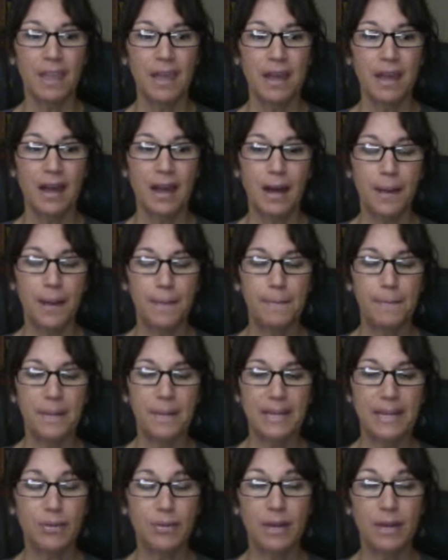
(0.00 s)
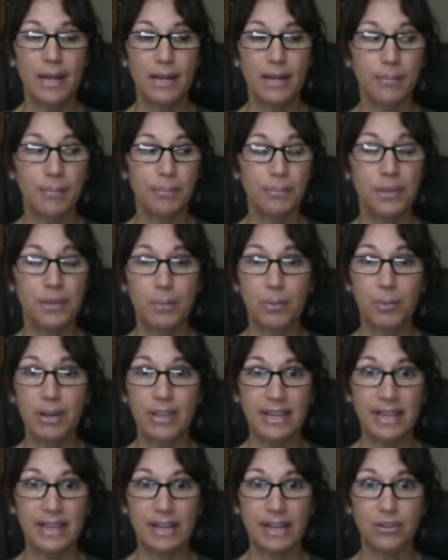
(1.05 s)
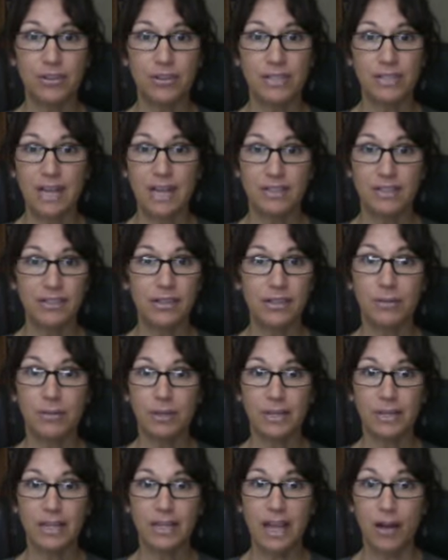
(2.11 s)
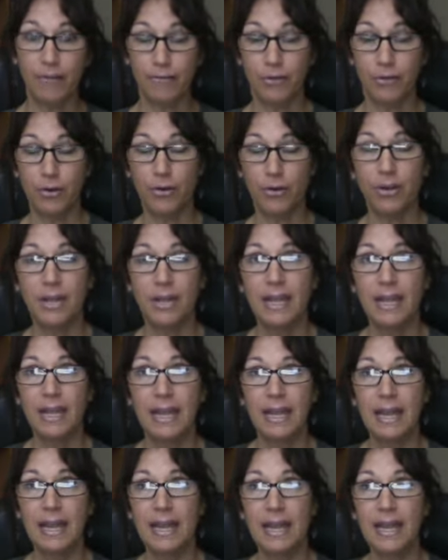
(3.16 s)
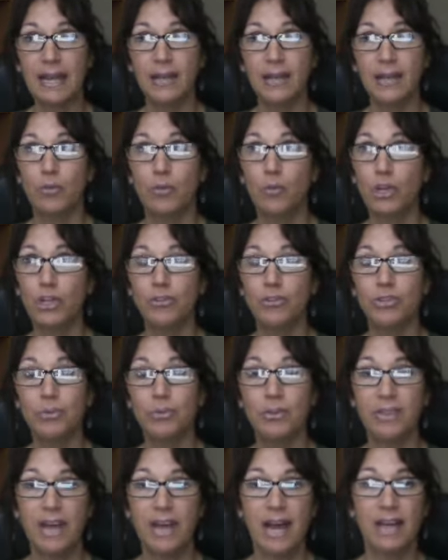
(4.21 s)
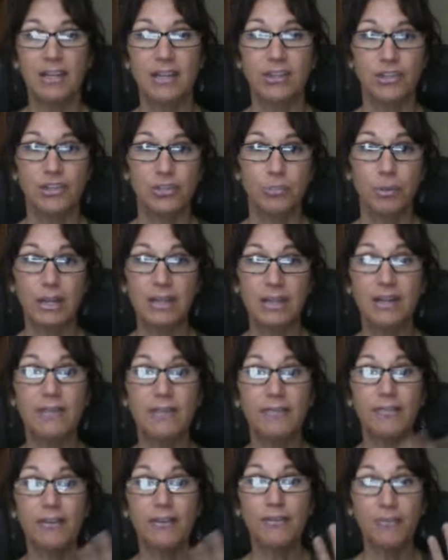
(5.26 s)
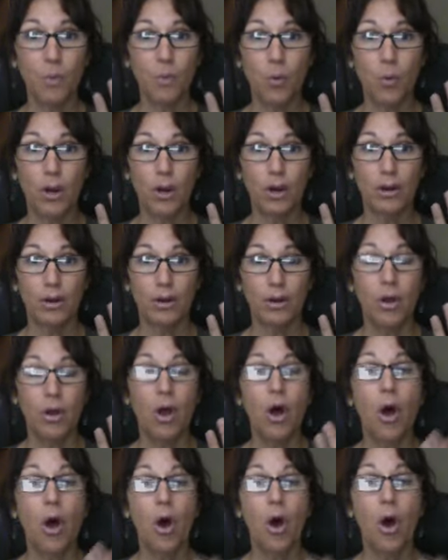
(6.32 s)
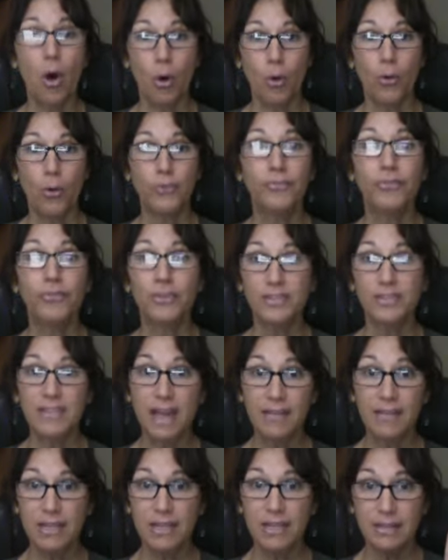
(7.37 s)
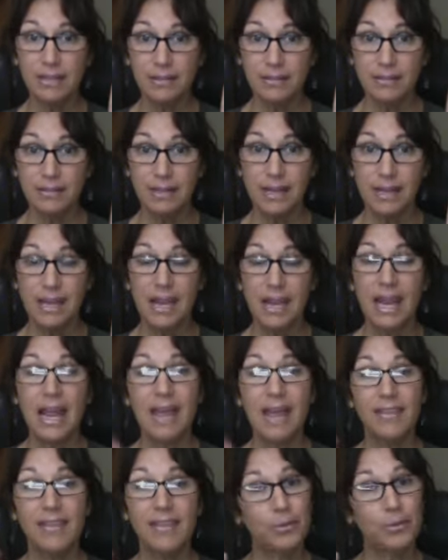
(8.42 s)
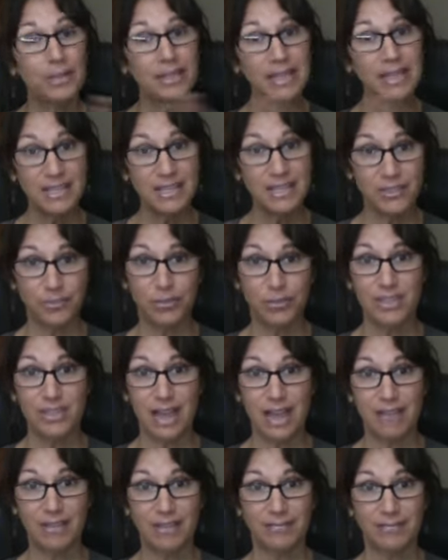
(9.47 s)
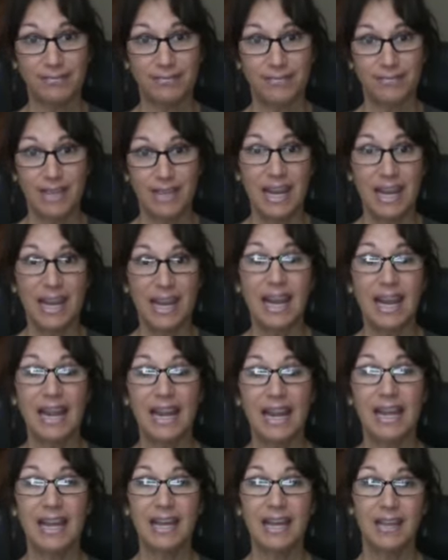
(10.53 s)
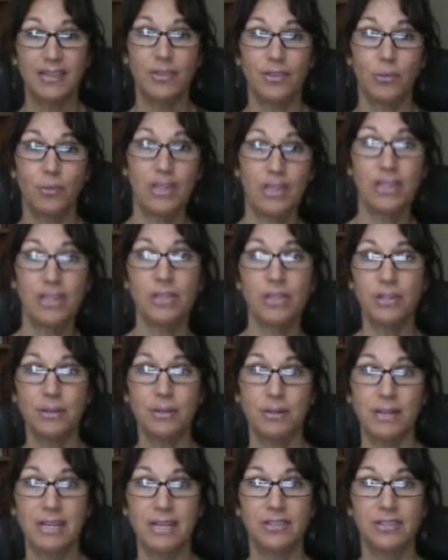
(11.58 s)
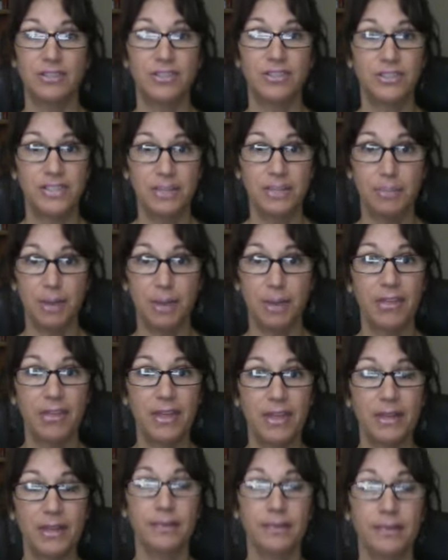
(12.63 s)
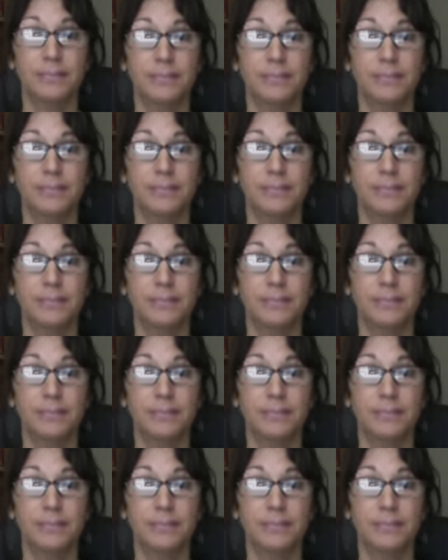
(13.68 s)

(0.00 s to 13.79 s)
But anyway, the breathing exercises are really helpful. And what you do with that is you breathe in for 4, hold for 7, and then release for 7. And the way that you do it is just deep breath in.